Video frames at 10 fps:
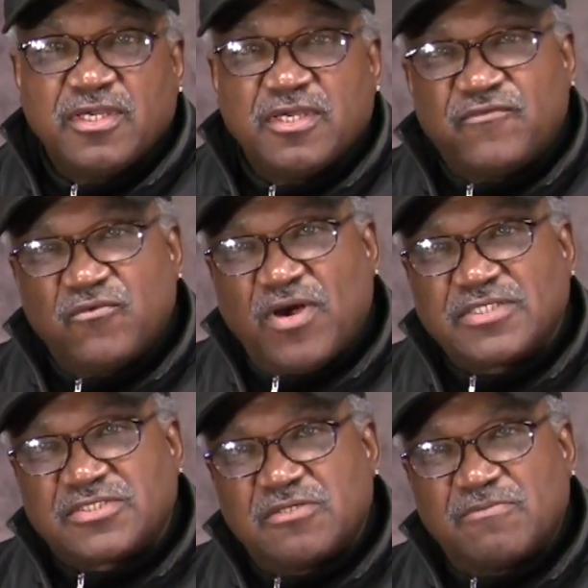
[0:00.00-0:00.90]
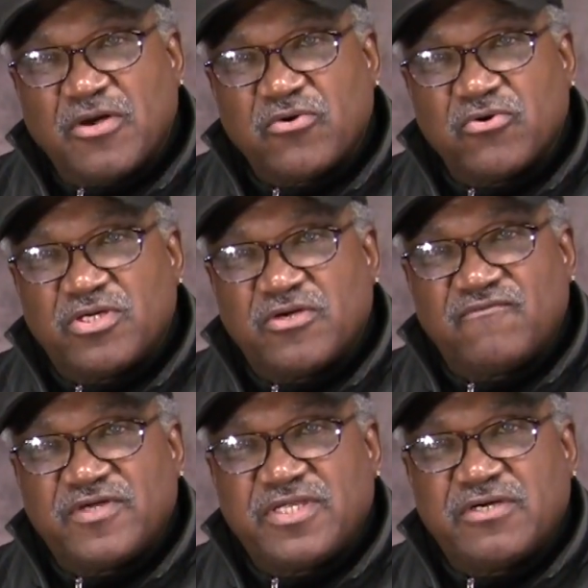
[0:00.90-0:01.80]
If you watch some of my earlier
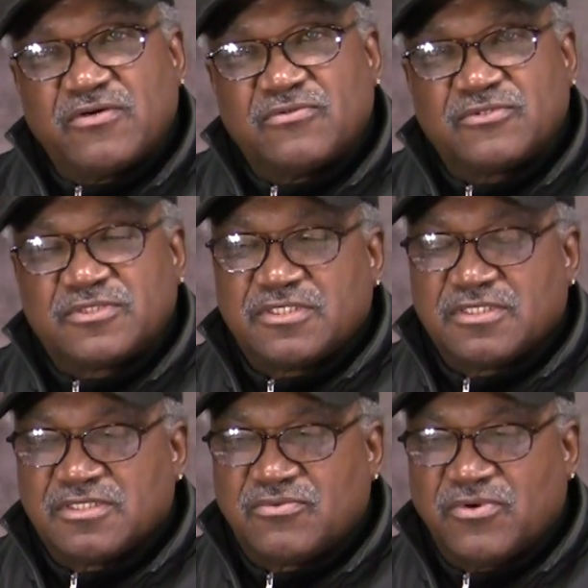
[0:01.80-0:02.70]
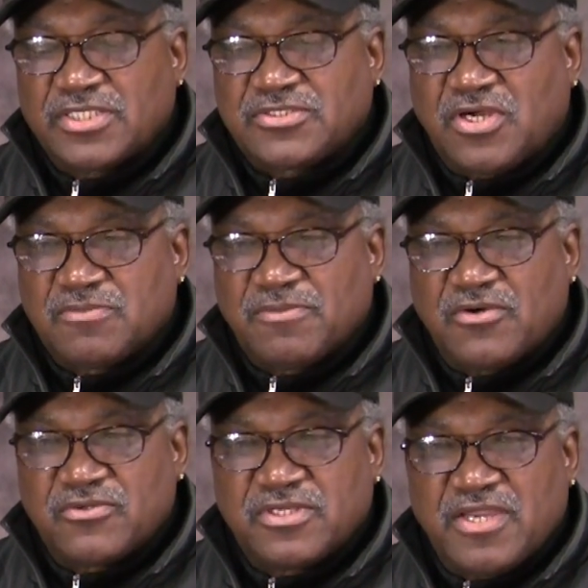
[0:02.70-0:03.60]
videos where I talked
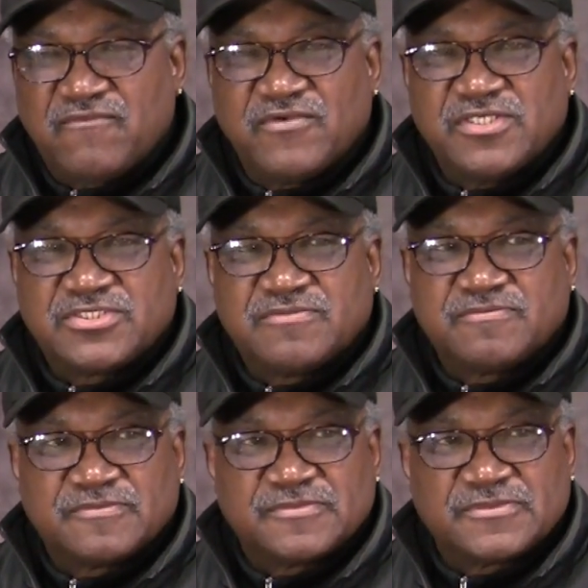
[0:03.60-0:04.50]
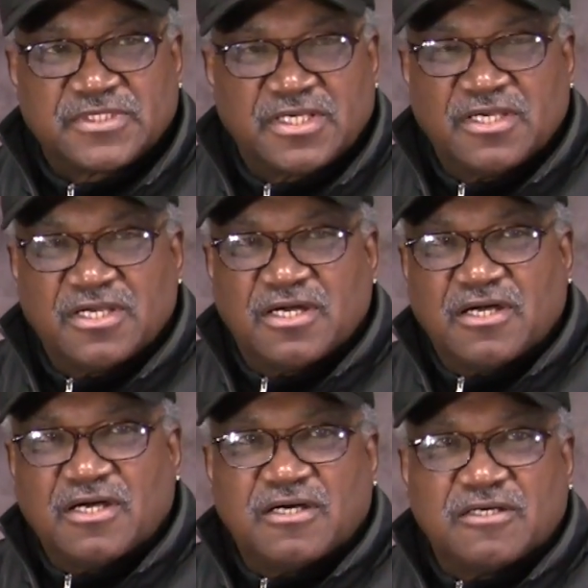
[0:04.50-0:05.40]
about night vision
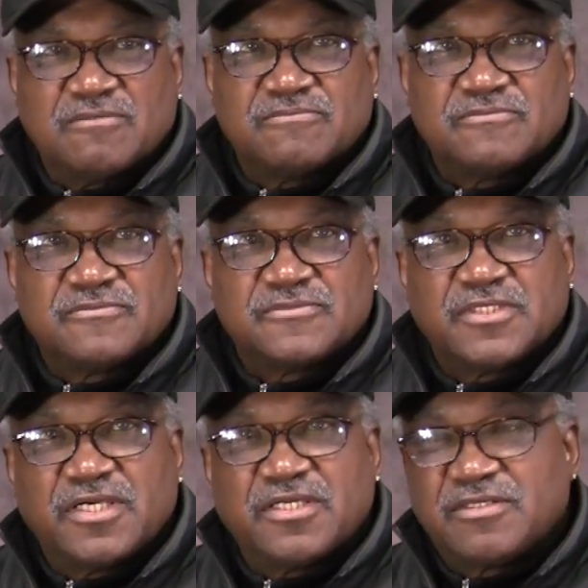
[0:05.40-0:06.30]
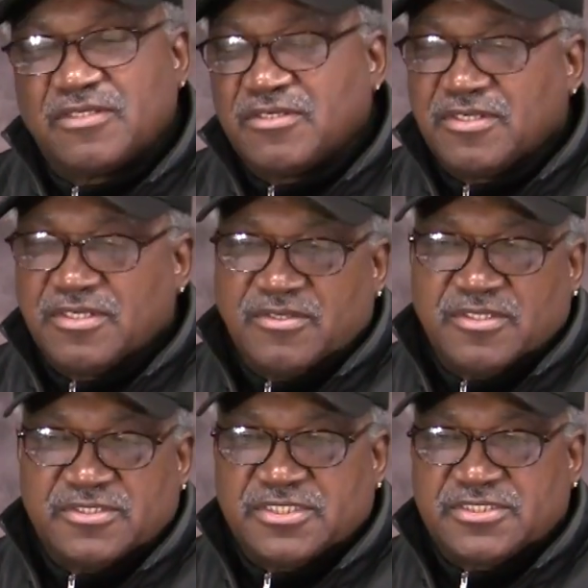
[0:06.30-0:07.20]
and
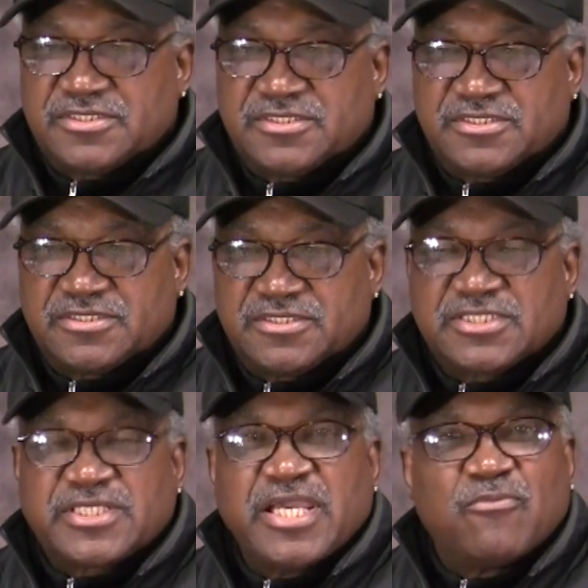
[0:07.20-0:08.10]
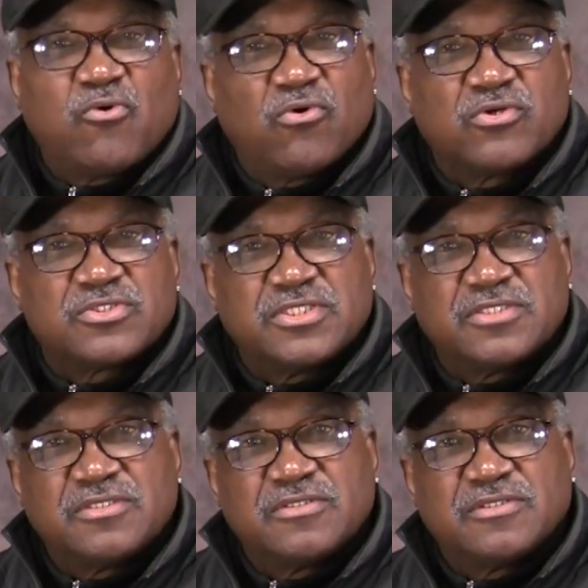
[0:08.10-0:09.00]
just camcorders
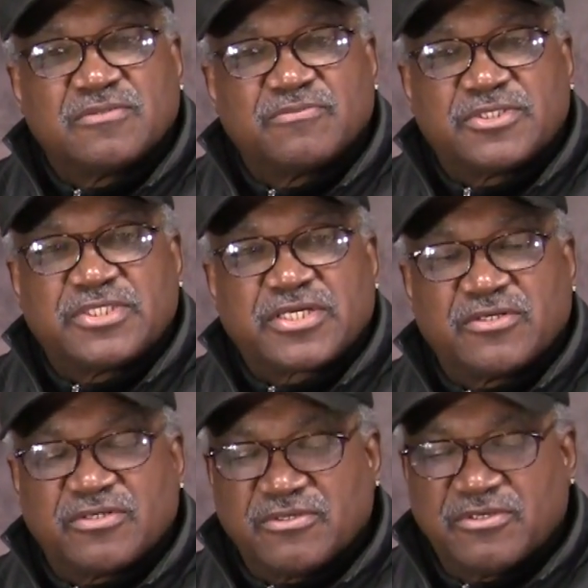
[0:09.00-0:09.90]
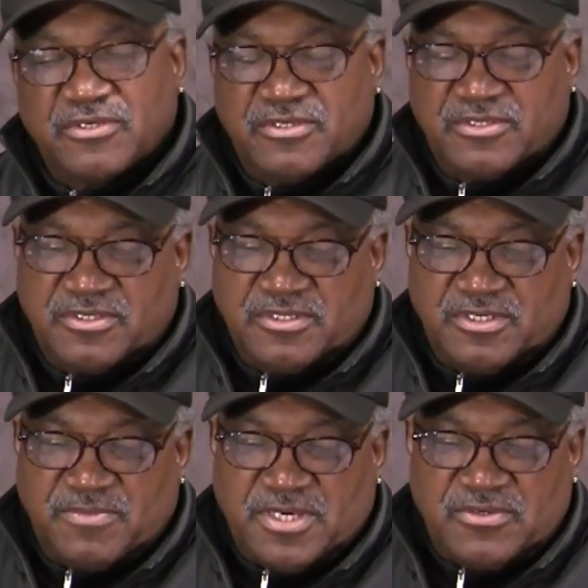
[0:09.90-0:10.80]
in particular,
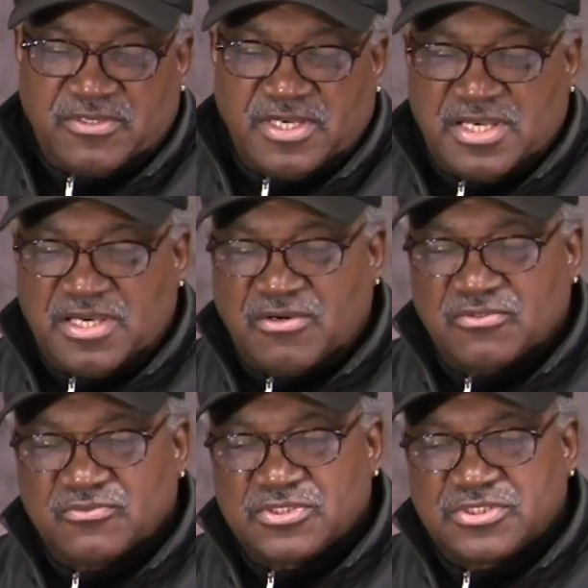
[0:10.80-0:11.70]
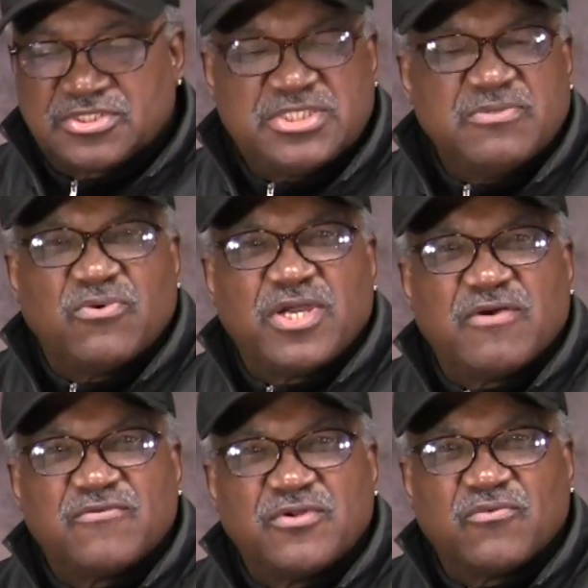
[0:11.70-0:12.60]
about what's the cheap way
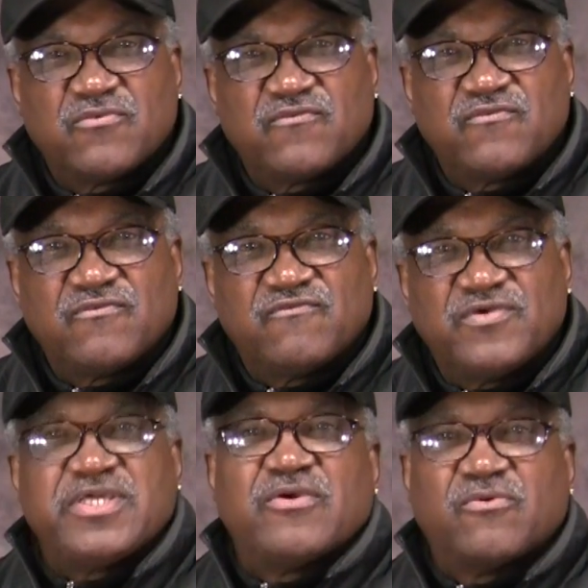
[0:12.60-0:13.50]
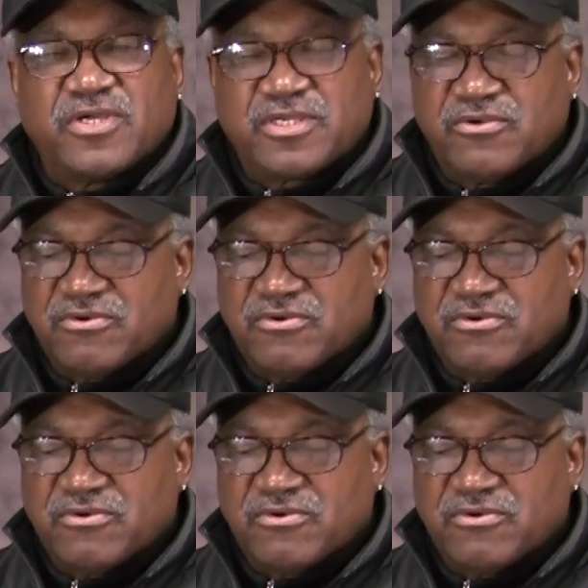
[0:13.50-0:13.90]
of videoing